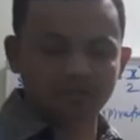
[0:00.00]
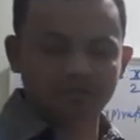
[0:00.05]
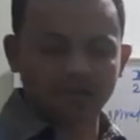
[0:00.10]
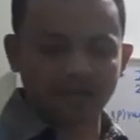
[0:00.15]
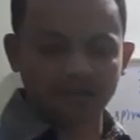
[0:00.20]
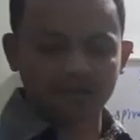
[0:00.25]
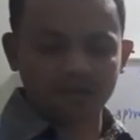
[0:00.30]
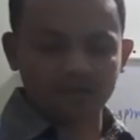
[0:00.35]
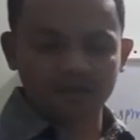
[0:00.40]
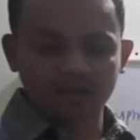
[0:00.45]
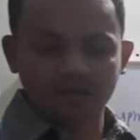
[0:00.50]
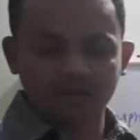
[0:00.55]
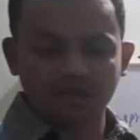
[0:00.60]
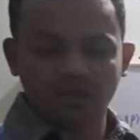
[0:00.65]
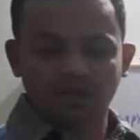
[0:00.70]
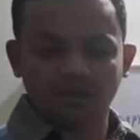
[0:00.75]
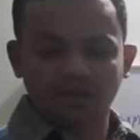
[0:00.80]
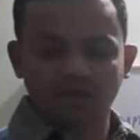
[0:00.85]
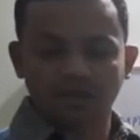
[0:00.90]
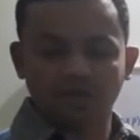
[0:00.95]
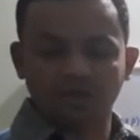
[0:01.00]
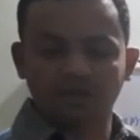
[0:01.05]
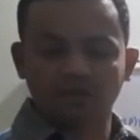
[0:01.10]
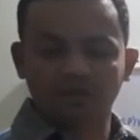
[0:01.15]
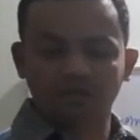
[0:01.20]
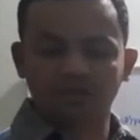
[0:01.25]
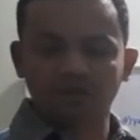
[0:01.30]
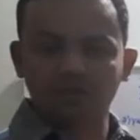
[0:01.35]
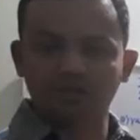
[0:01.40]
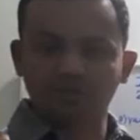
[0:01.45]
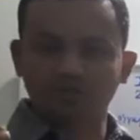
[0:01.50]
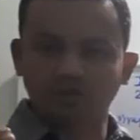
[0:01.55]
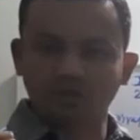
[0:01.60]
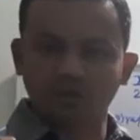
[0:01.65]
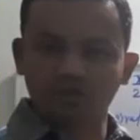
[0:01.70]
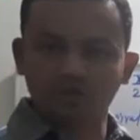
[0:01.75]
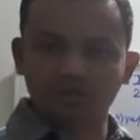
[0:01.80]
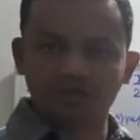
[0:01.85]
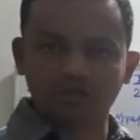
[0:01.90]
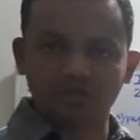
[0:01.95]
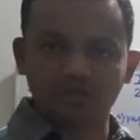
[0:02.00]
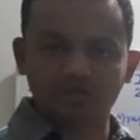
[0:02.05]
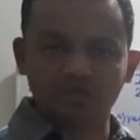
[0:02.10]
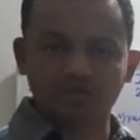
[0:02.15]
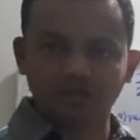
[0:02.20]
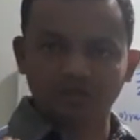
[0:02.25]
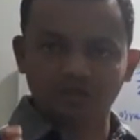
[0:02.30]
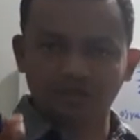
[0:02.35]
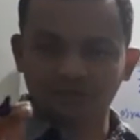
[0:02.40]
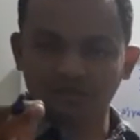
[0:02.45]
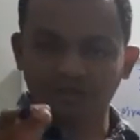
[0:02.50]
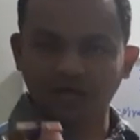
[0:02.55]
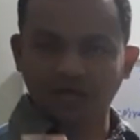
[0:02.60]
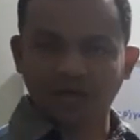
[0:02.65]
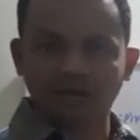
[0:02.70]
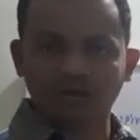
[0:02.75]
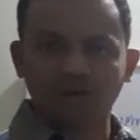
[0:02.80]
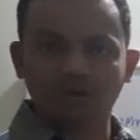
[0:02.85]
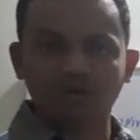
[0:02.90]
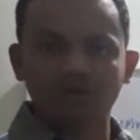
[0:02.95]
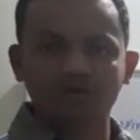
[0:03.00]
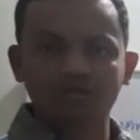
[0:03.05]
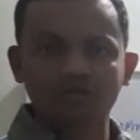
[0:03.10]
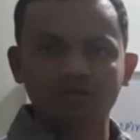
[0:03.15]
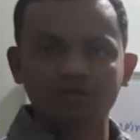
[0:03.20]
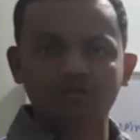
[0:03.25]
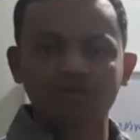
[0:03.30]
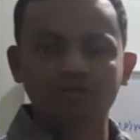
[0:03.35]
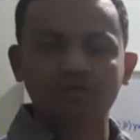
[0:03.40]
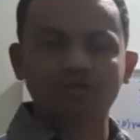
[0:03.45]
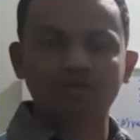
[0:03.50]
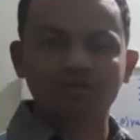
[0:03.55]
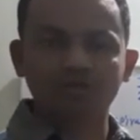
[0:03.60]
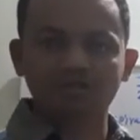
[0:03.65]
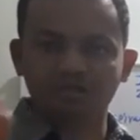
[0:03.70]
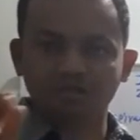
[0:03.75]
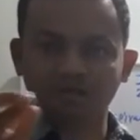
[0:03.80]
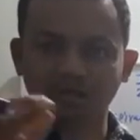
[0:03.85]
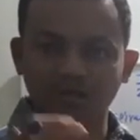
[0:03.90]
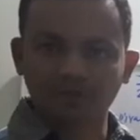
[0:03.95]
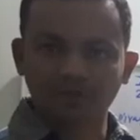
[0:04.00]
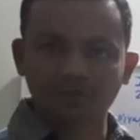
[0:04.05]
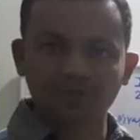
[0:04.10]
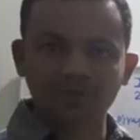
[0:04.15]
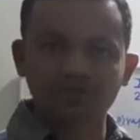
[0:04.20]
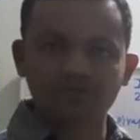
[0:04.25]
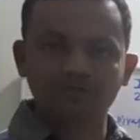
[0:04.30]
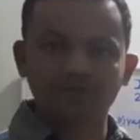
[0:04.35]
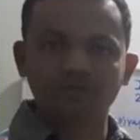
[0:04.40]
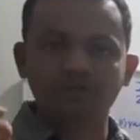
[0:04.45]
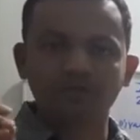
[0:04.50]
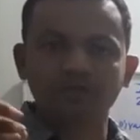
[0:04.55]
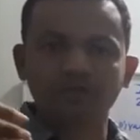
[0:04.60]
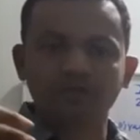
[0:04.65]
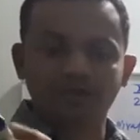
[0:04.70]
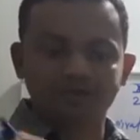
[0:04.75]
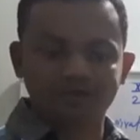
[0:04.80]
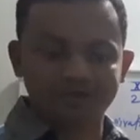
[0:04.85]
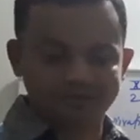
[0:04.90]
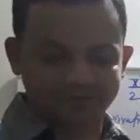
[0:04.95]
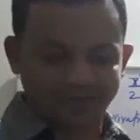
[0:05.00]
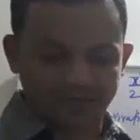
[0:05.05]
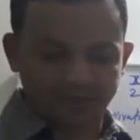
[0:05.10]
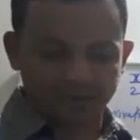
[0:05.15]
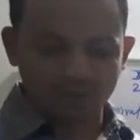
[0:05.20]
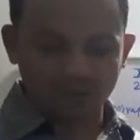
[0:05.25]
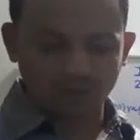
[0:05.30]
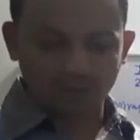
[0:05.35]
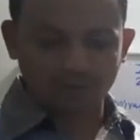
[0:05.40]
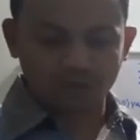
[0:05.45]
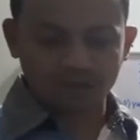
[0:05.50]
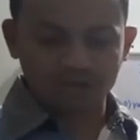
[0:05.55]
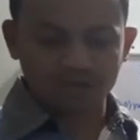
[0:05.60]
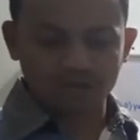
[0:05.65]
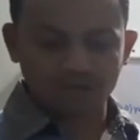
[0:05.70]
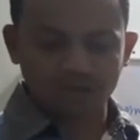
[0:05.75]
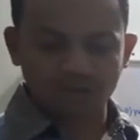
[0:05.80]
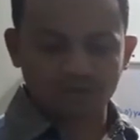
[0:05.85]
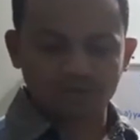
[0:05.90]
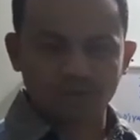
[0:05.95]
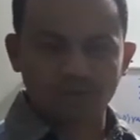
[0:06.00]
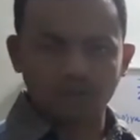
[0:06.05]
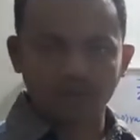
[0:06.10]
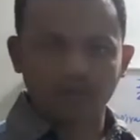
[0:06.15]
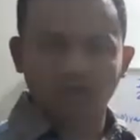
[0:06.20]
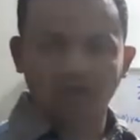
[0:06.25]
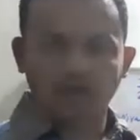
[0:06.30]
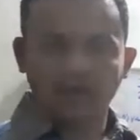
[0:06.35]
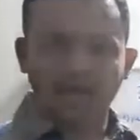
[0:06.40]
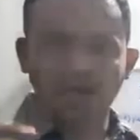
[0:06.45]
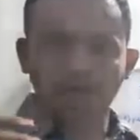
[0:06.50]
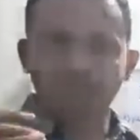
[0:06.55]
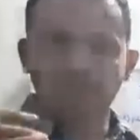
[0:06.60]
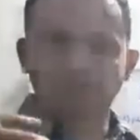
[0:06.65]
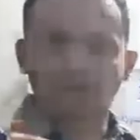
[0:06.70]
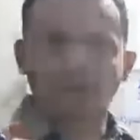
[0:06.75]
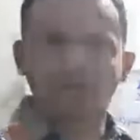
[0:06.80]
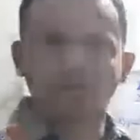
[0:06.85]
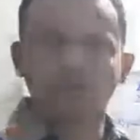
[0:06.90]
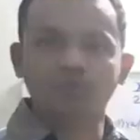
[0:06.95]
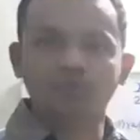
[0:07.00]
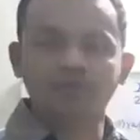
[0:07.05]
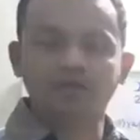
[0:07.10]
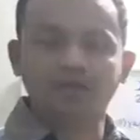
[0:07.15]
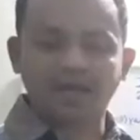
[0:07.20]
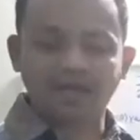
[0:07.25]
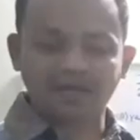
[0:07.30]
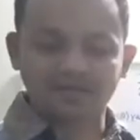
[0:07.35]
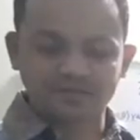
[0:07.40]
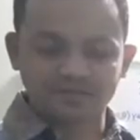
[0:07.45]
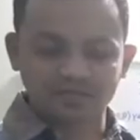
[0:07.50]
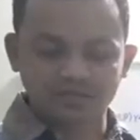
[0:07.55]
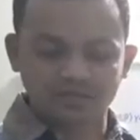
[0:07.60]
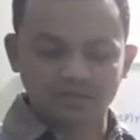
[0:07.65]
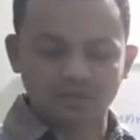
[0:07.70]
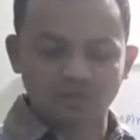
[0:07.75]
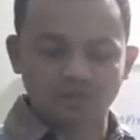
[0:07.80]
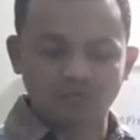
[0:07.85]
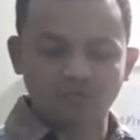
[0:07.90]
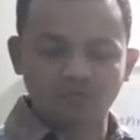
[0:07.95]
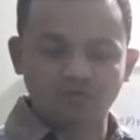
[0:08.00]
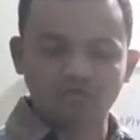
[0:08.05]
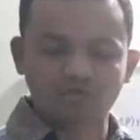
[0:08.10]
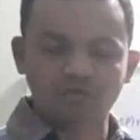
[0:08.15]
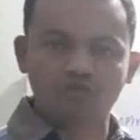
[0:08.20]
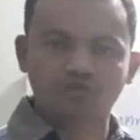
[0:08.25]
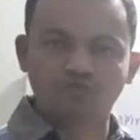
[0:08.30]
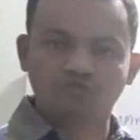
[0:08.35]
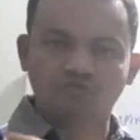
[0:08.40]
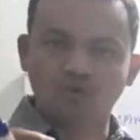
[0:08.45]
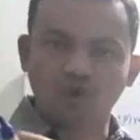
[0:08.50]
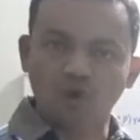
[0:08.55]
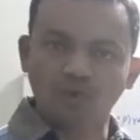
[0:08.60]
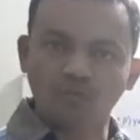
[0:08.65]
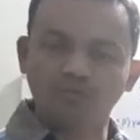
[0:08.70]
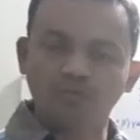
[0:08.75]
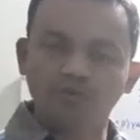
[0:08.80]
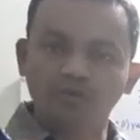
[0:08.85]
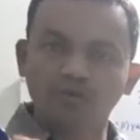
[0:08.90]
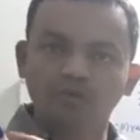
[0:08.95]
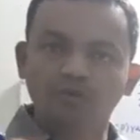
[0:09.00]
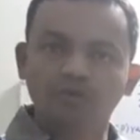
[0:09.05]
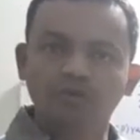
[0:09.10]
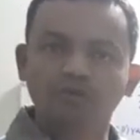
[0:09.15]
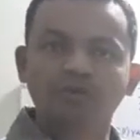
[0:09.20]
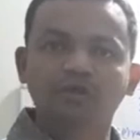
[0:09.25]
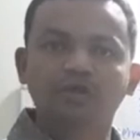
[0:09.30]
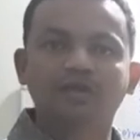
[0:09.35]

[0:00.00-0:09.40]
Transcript: that this process, that is glycolysis, it is take place in cytoplasm, and pyruvic acid which is formed during the